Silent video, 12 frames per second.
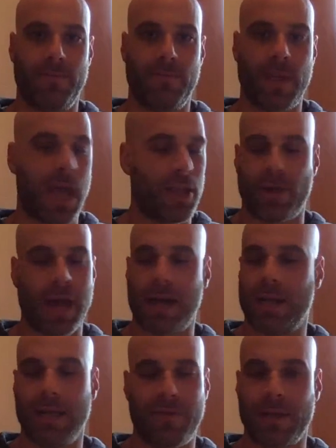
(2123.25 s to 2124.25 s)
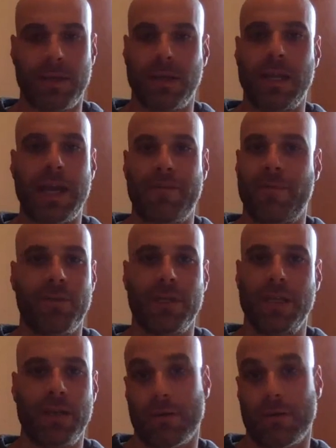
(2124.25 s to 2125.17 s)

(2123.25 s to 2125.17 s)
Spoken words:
and you're not living the life of a leader.